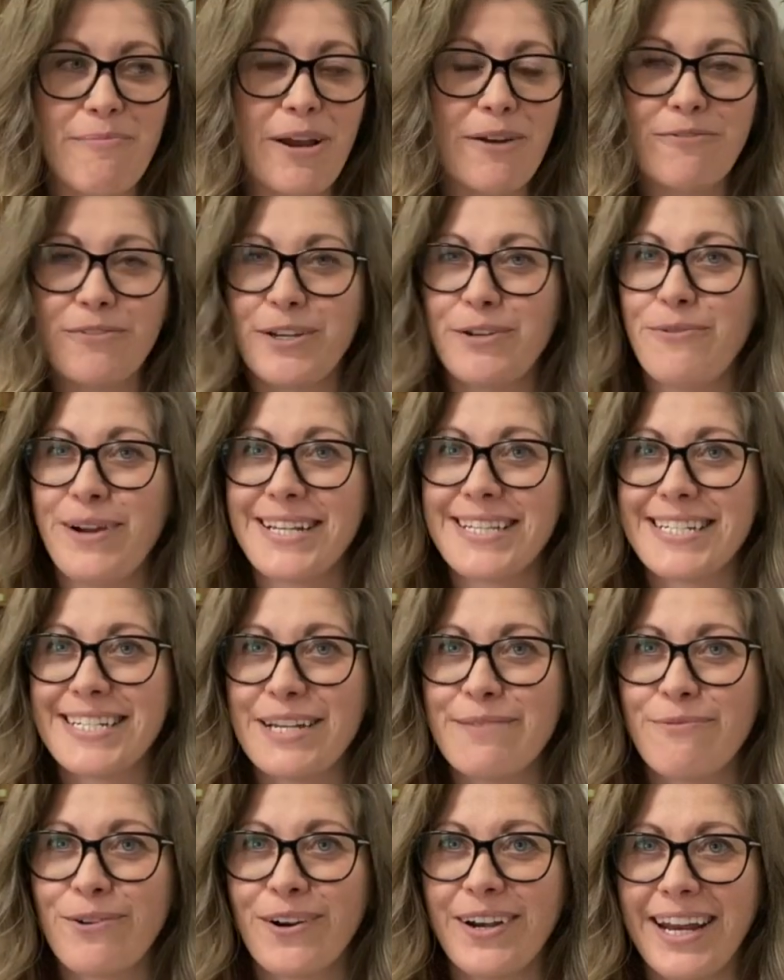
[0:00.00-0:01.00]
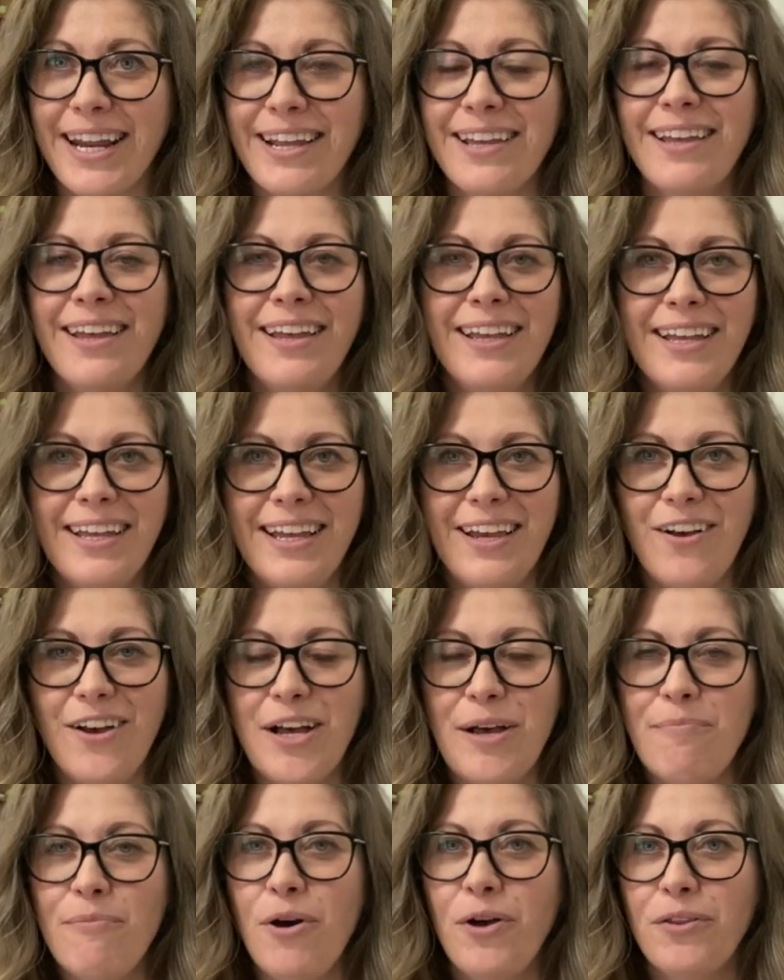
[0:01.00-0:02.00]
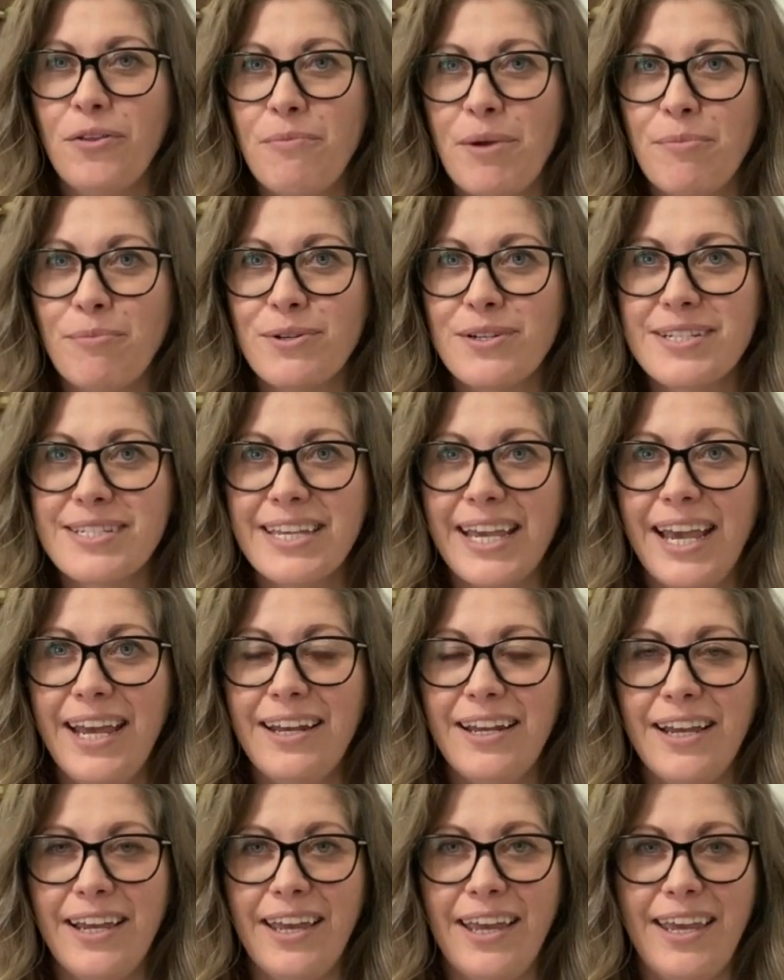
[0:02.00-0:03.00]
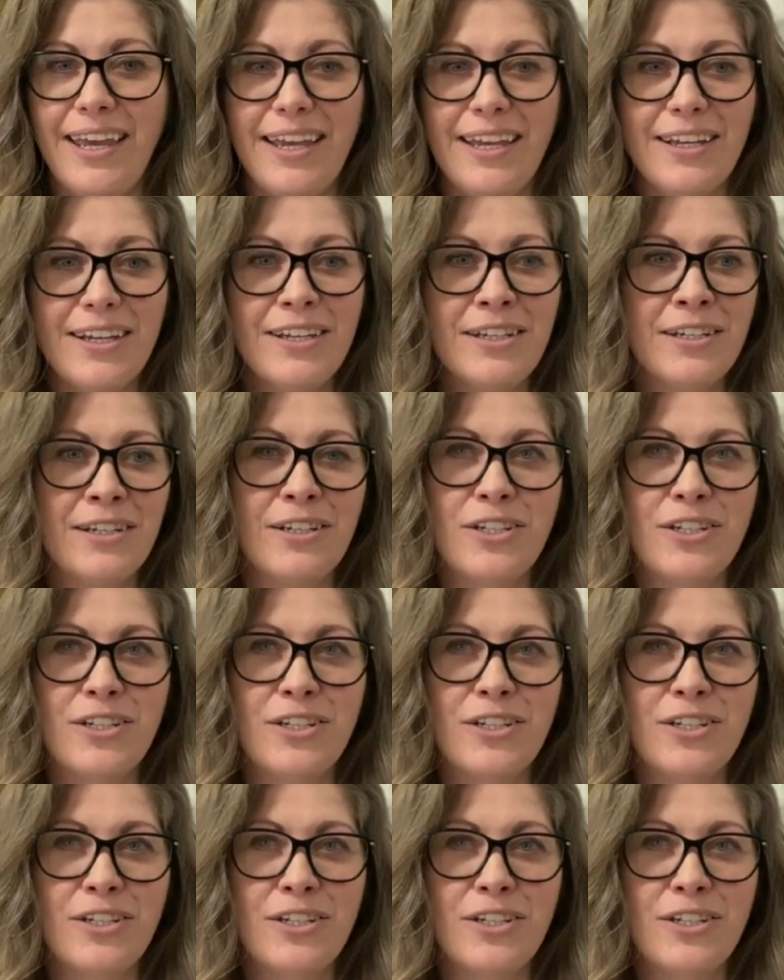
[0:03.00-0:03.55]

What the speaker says: Every Wednesday morning, all the members get a